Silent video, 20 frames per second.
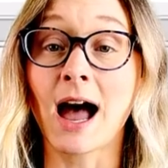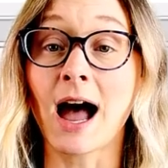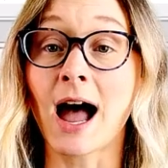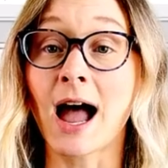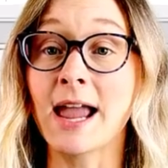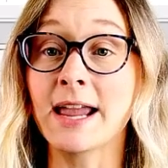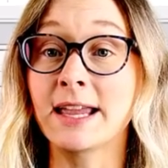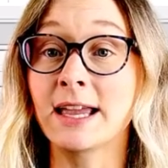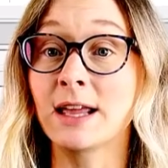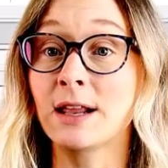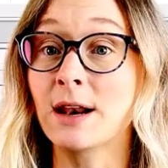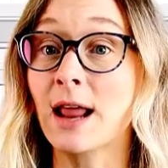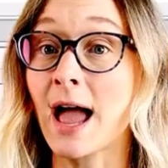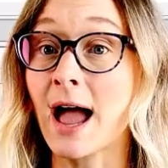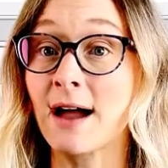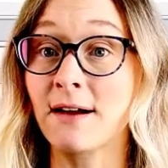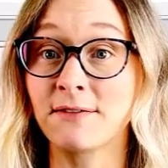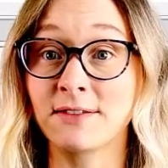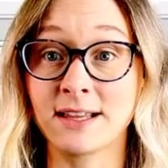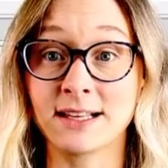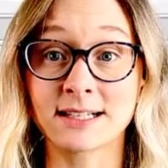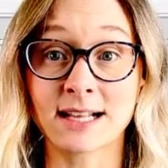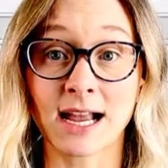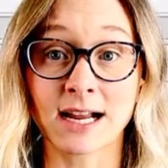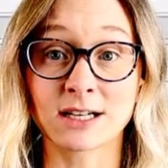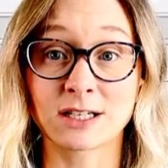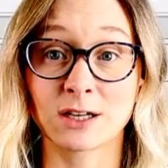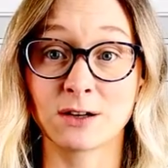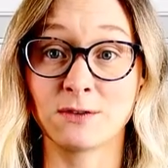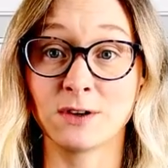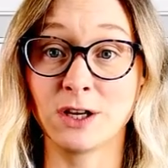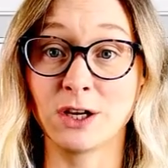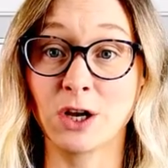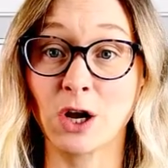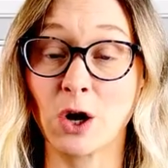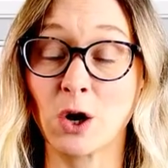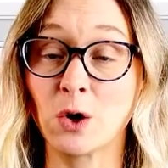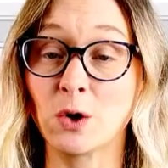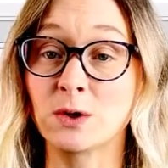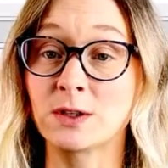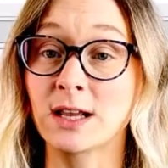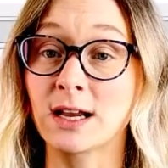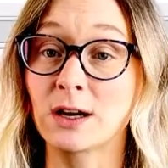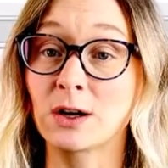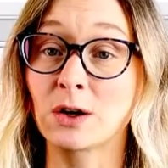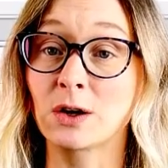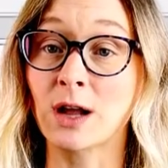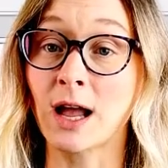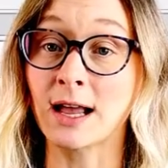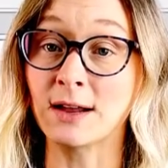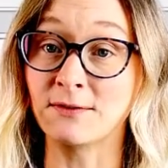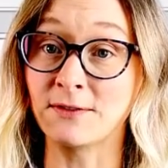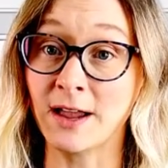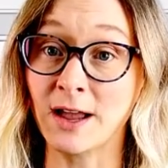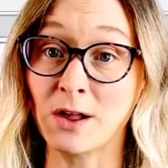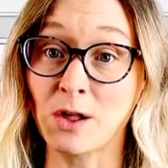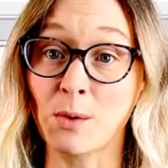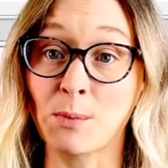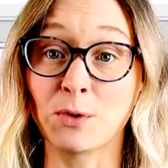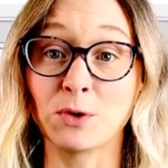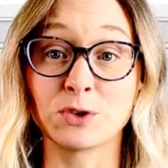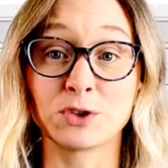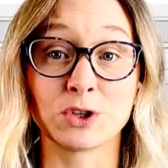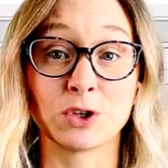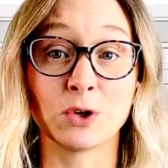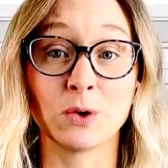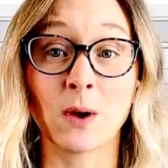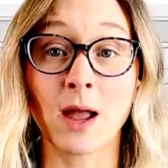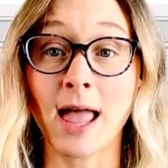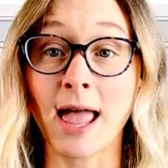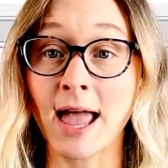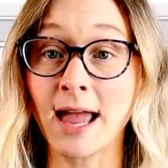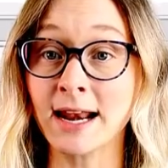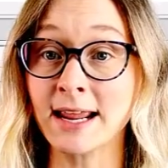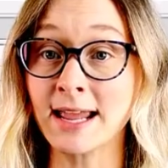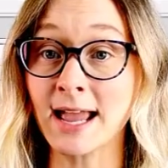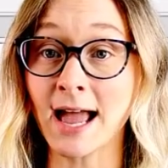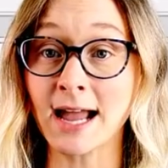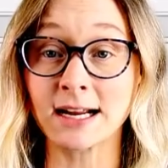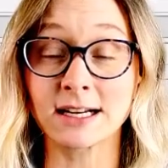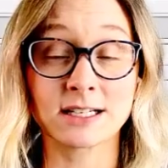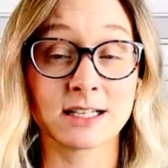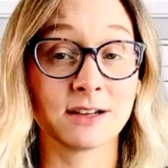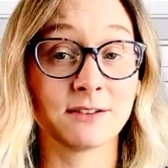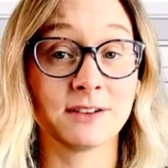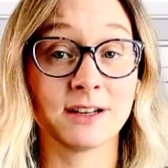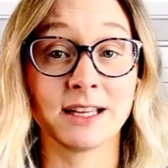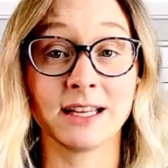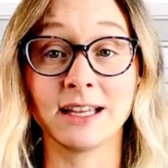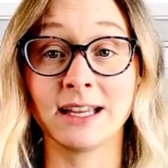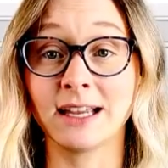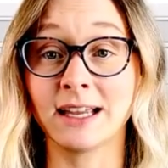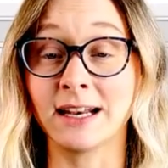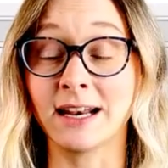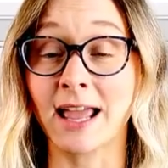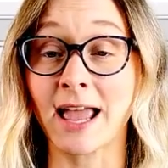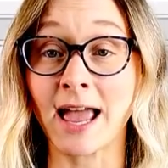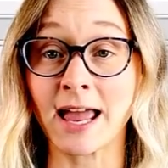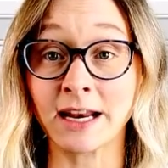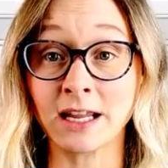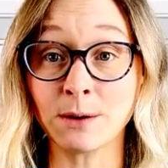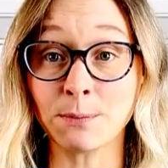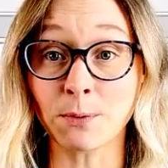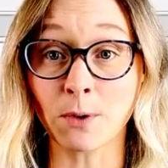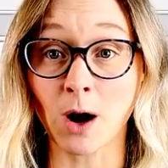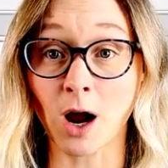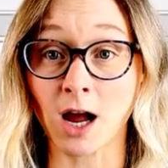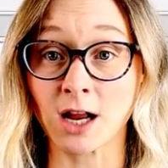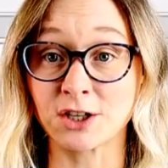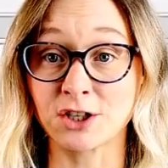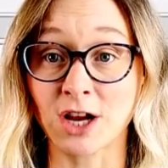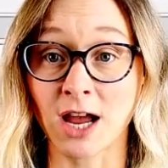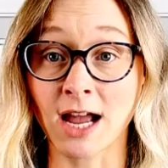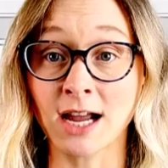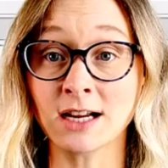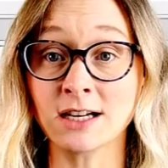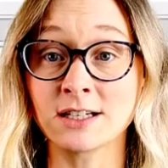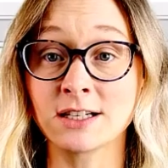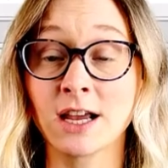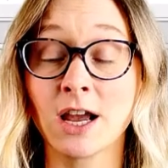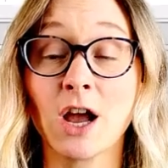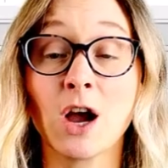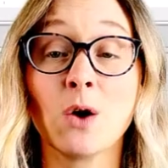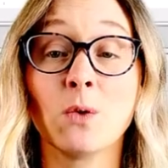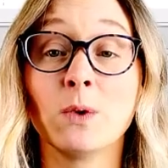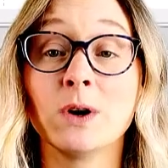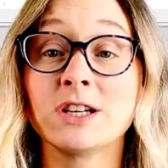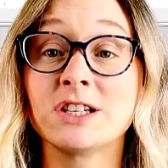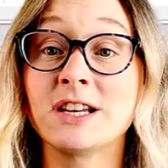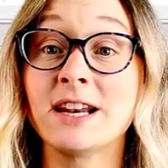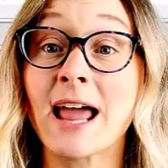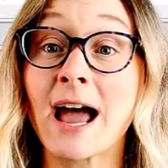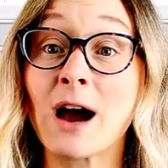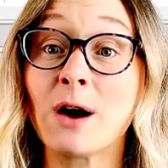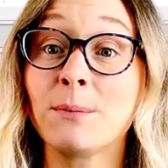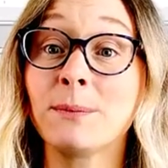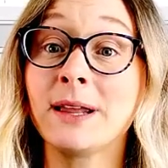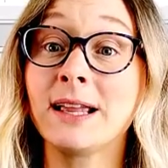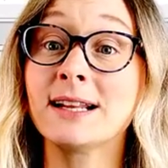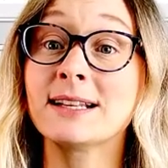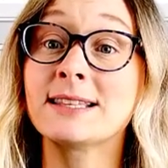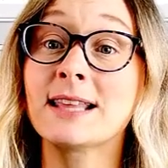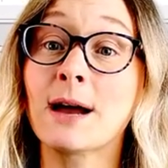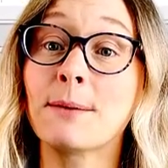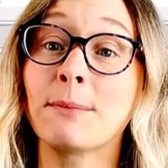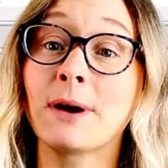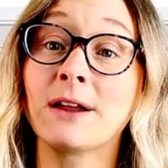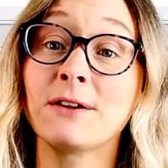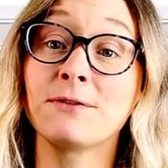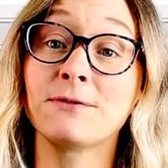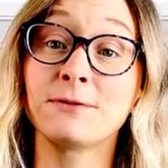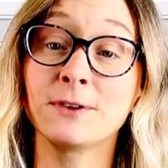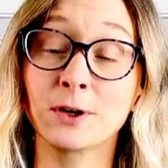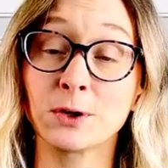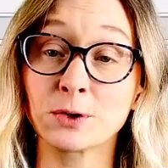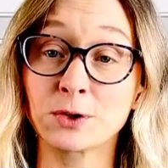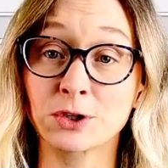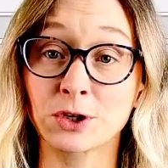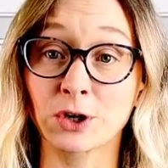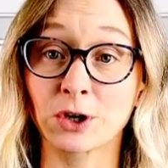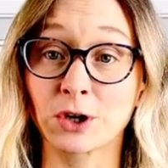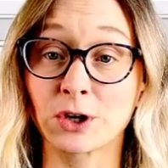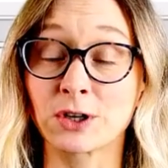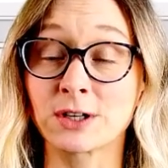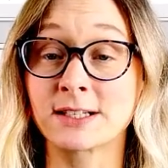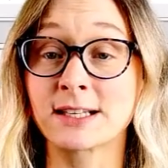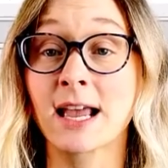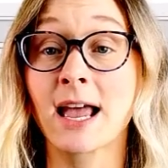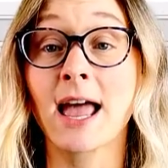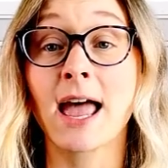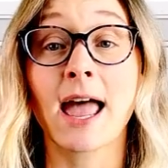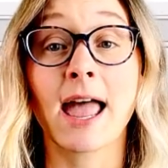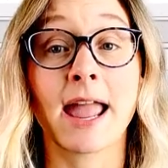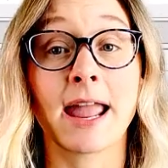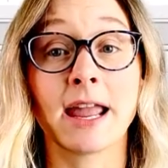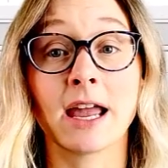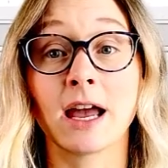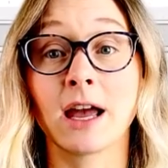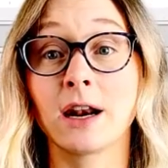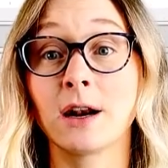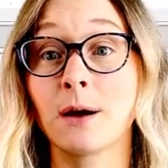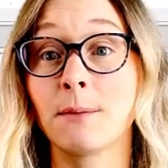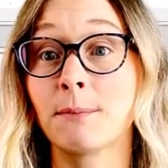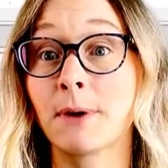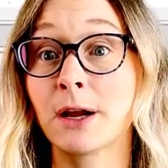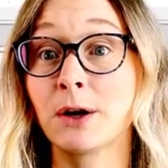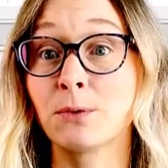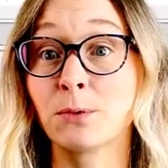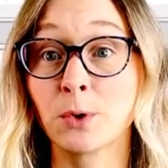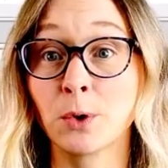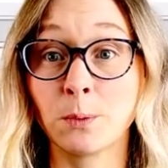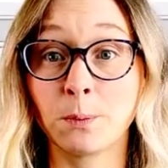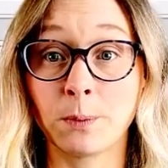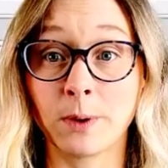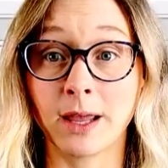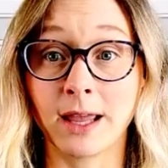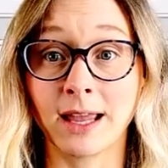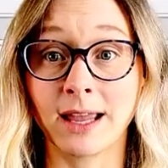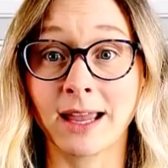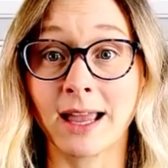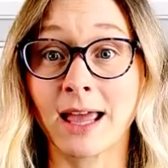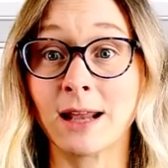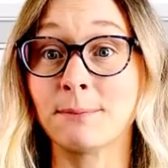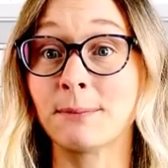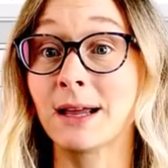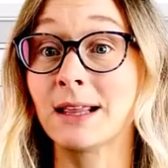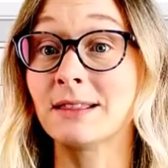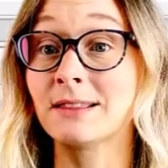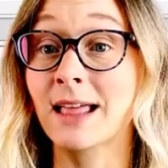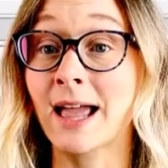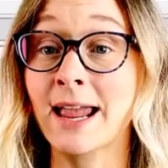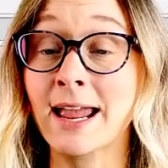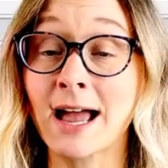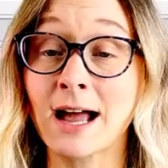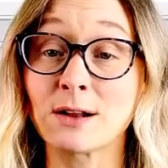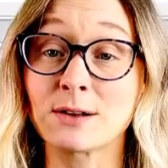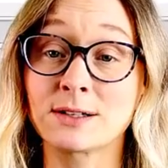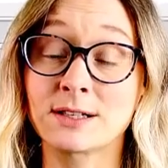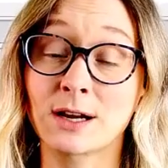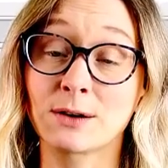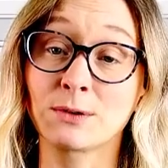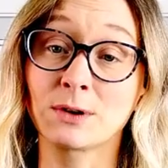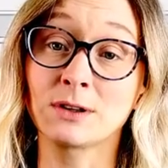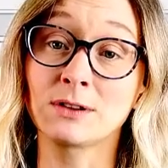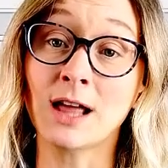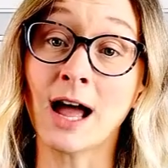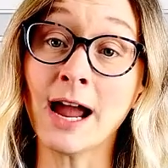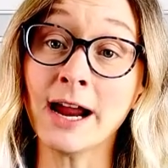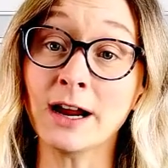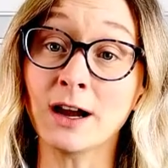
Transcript: I can have these activity codes available to any activity in any project, which now means that my filters and my grouping and my layouts that rely